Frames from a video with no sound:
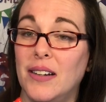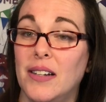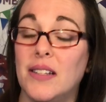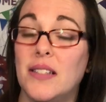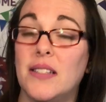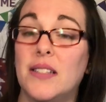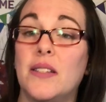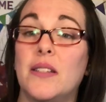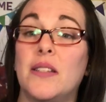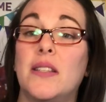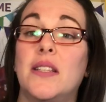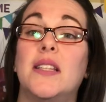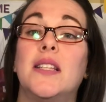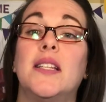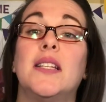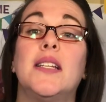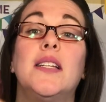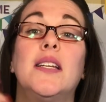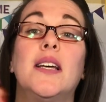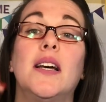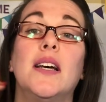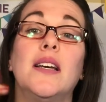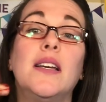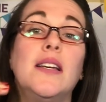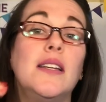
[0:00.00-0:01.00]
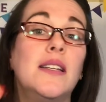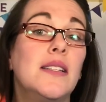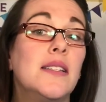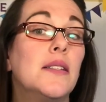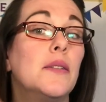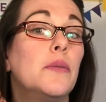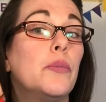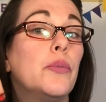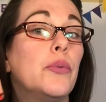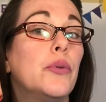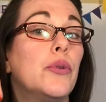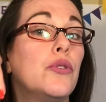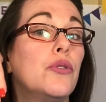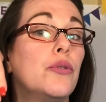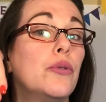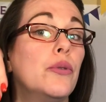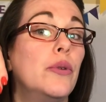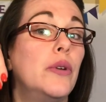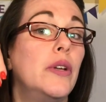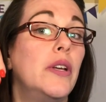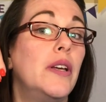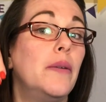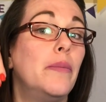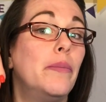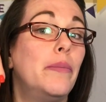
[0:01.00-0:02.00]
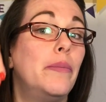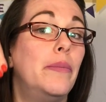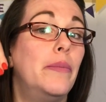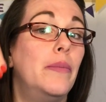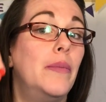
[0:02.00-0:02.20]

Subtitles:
so that the tongue is protruding